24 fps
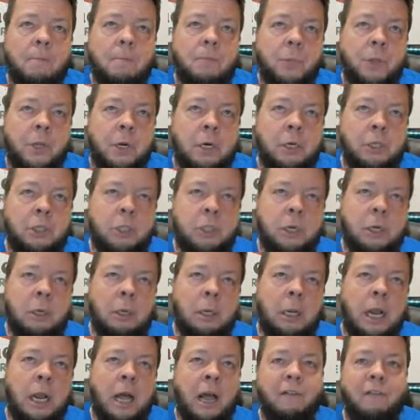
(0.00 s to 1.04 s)
there's a
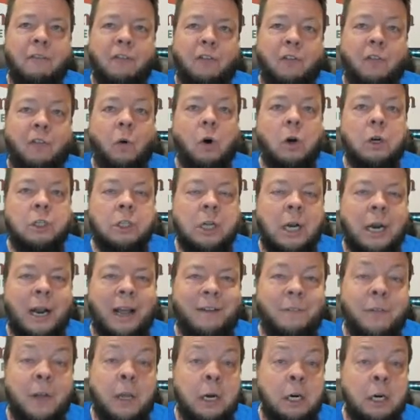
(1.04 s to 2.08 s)
life force, a
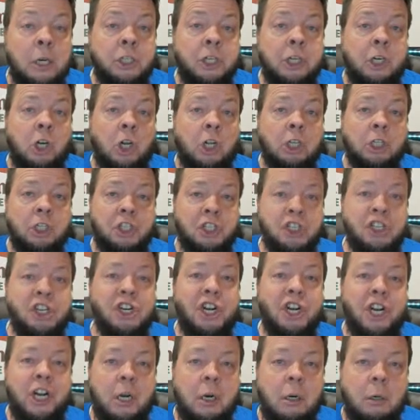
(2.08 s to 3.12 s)
life energy called
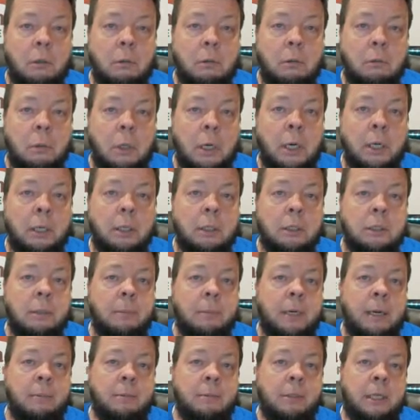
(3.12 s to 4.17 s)
qi, right?
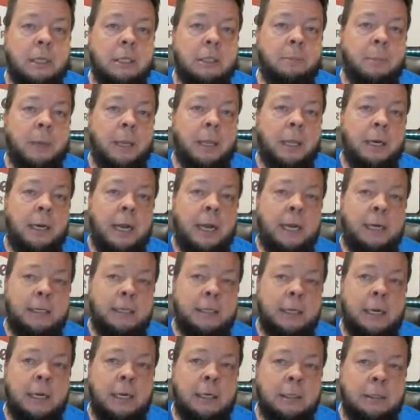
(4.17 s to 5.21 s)
Sometimes they spell it
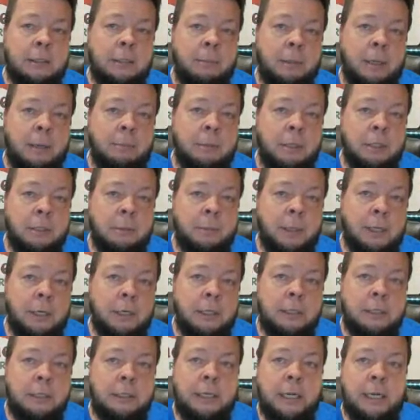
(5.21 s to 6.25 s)
xi and sometimes they spell
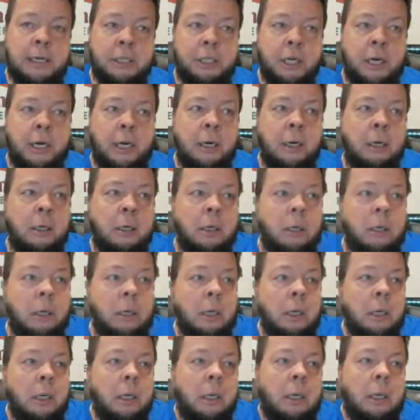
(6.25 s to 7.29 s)
it chi.
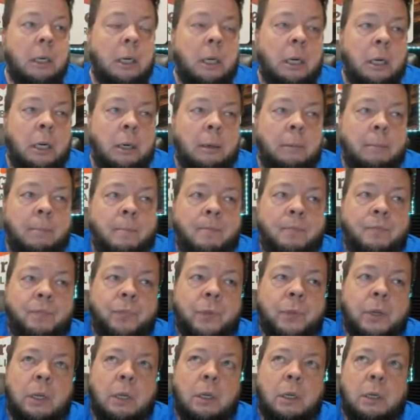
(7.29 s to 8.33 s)
Um,
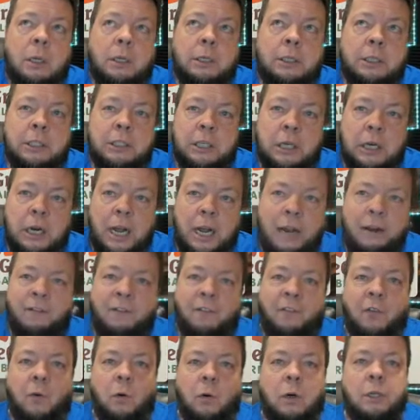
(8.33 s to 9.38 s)
it's this
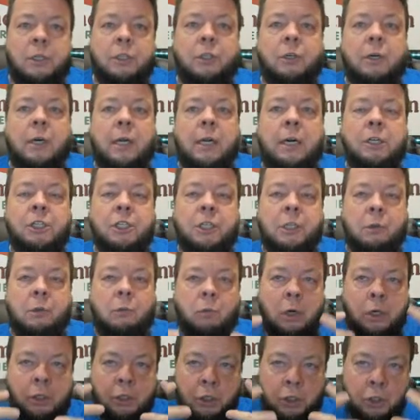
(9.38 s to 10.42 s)
life force or energy that
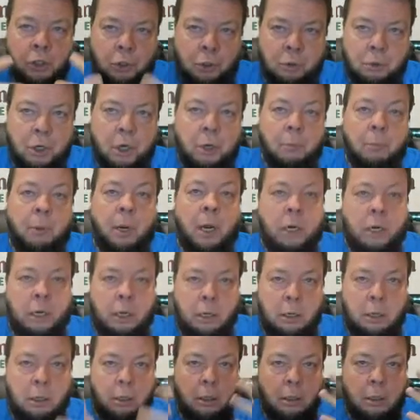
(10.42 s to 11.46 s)
runs through your body,
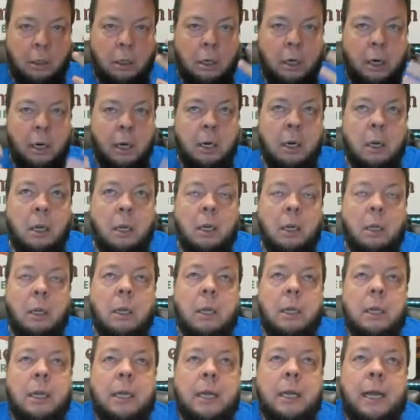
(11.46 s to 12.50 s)
all right?
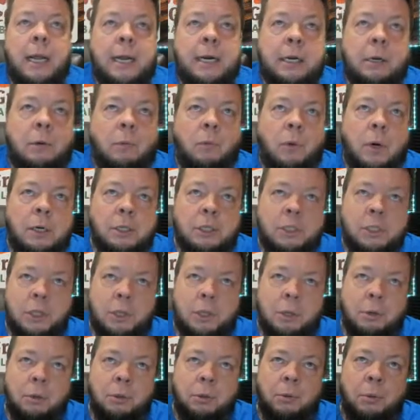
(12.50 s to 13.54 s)
And it runs
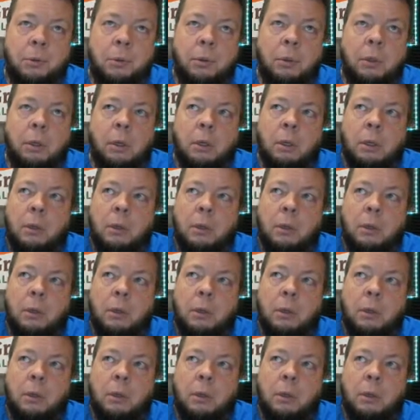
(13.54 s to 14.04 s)
through